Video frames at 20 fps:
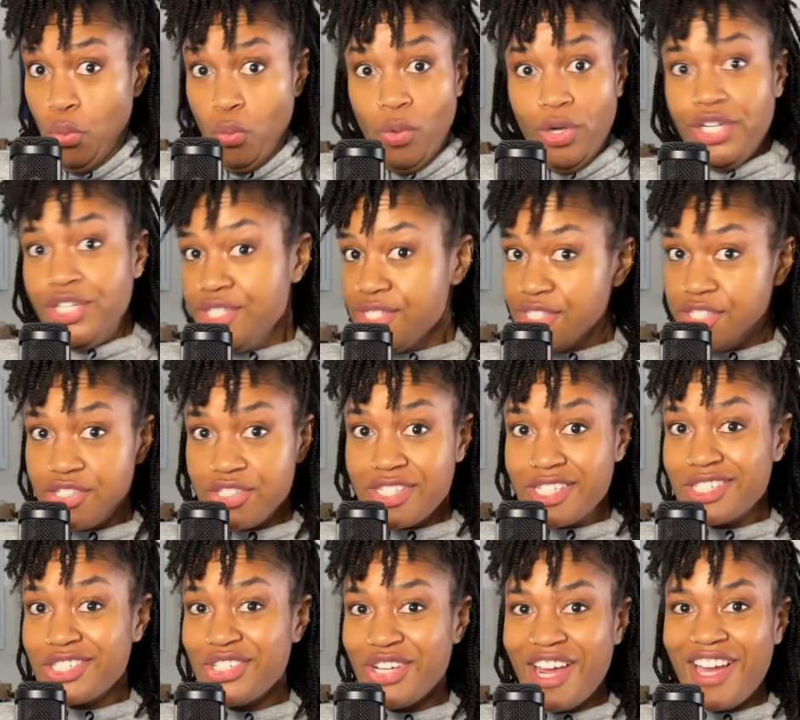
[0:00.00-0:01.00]
What is
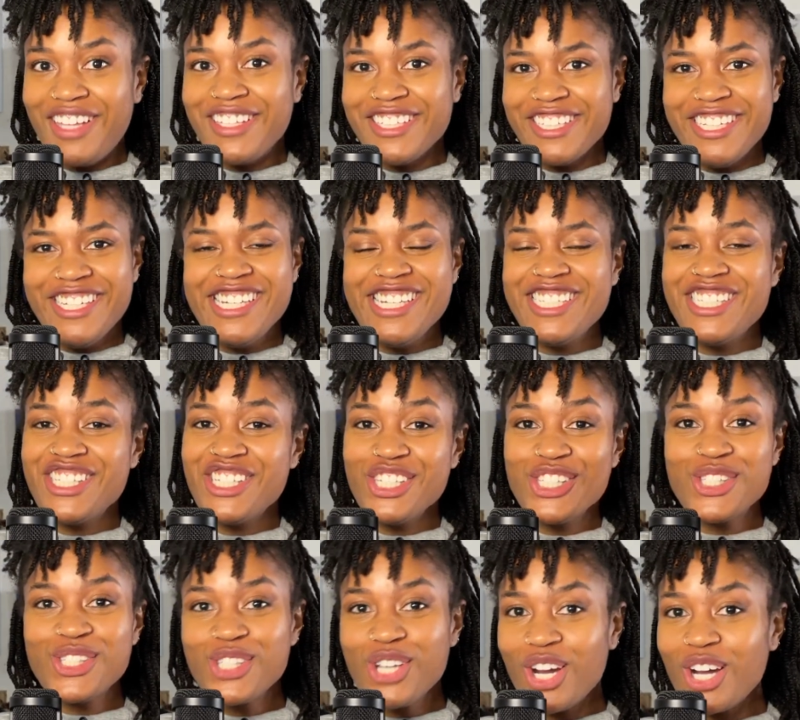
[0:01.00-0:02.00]
intersectionality?
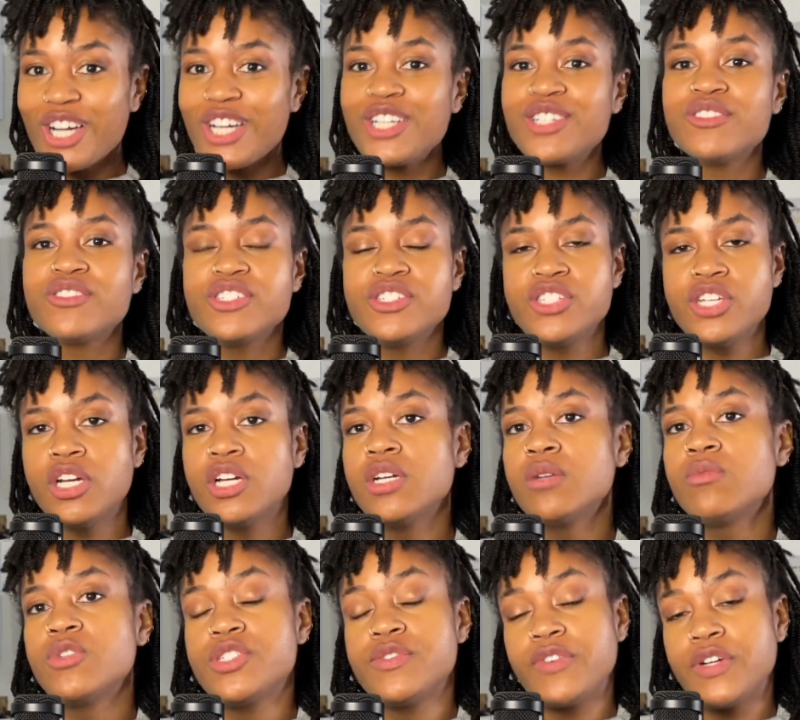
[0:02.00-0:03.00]
To start, the
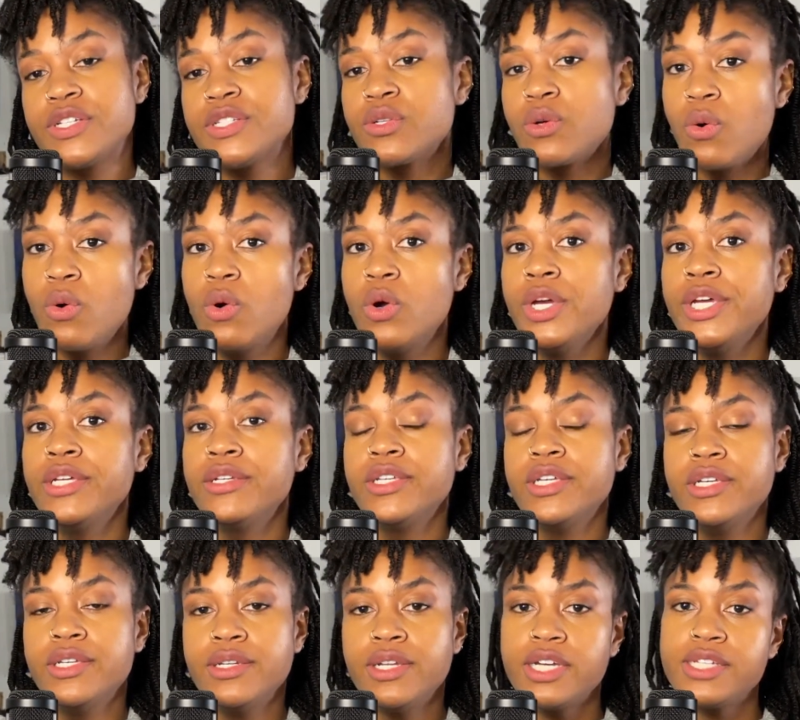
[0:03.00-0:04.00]
term was first
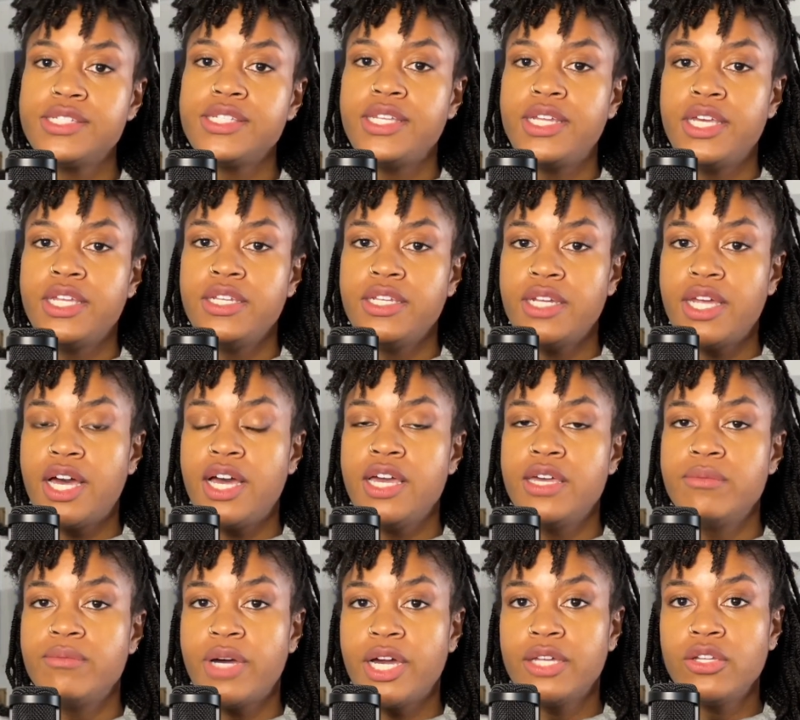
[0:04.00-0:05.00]
coined in
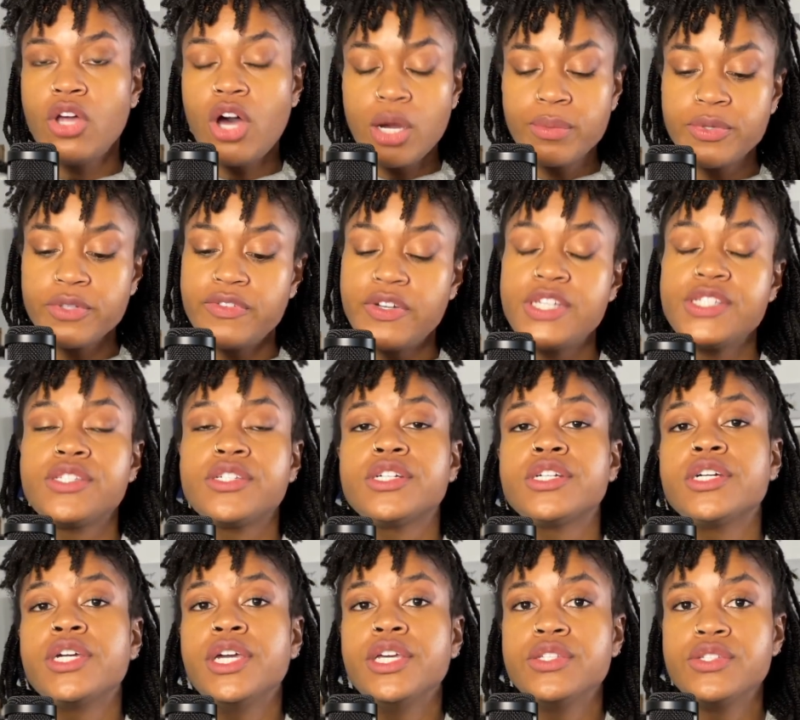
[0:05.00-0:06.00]
1989 by law
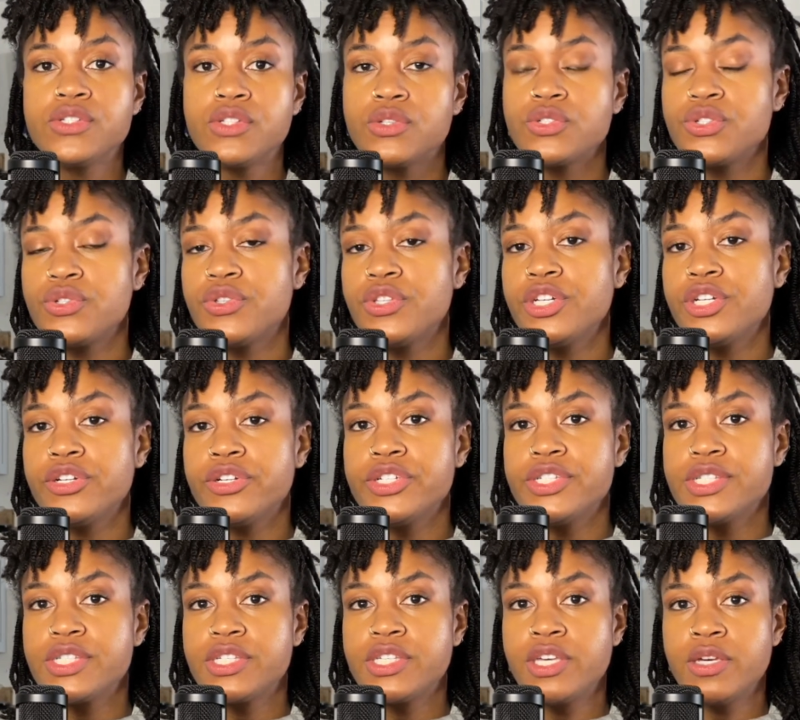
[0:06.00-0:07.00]
professor and social
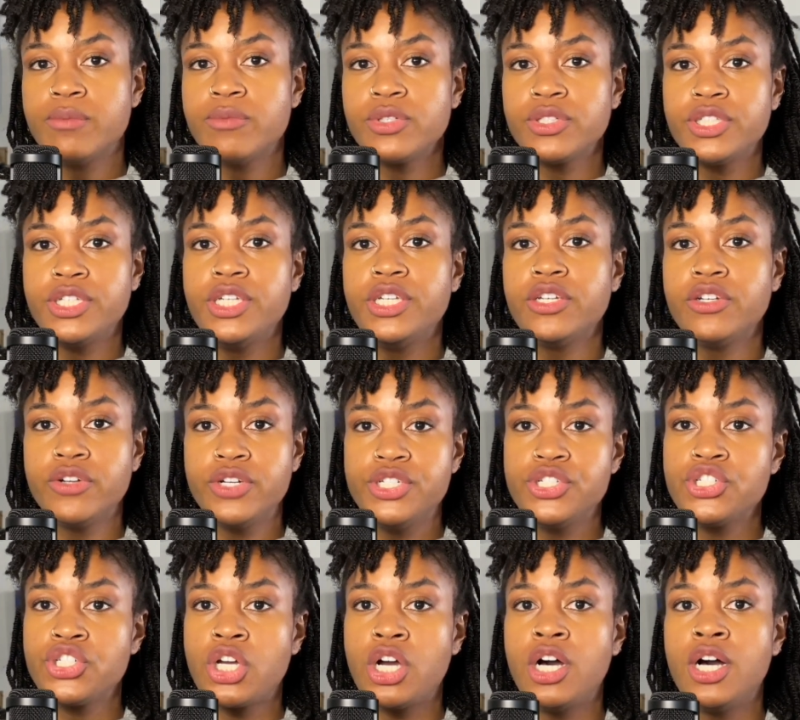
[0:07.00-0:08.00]
theorist Kimberly
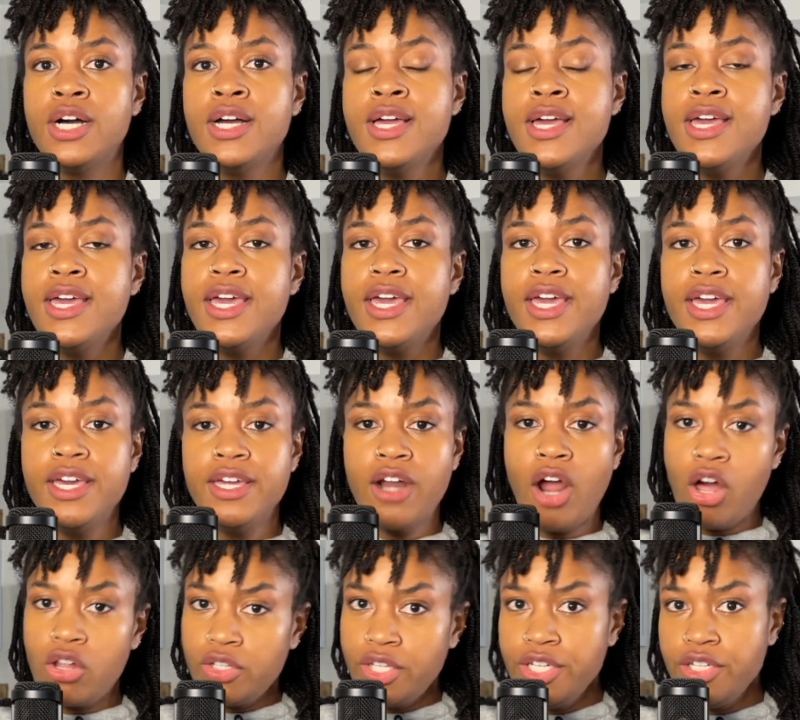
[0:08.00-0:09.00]
Crenshaw,
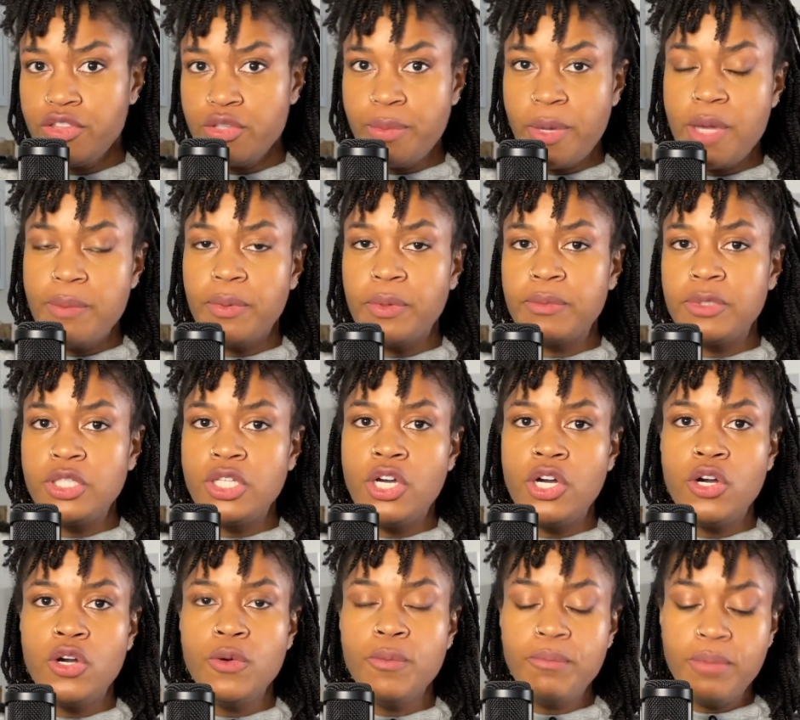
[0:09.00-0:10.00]
and I'll link the paper
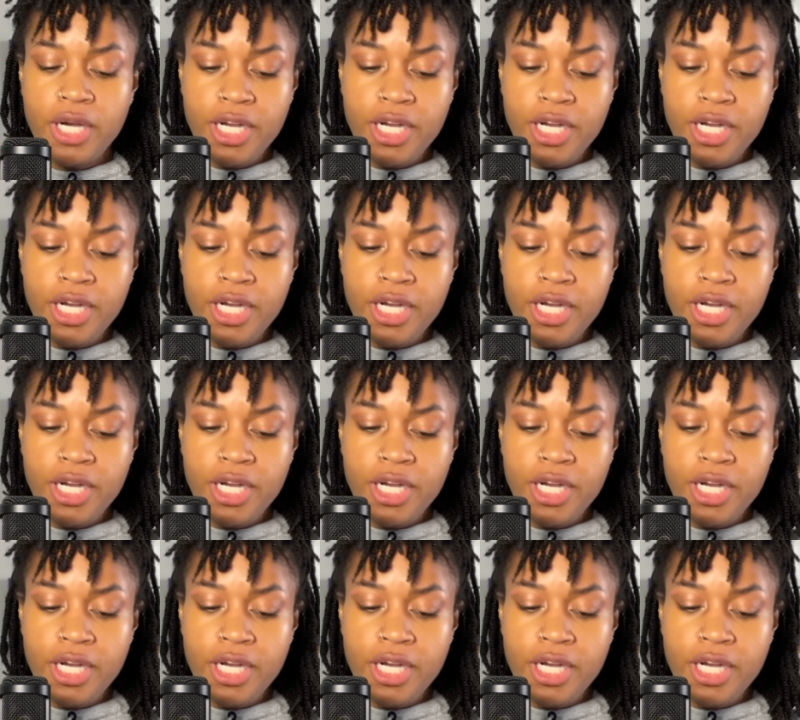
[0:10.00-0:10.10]
below.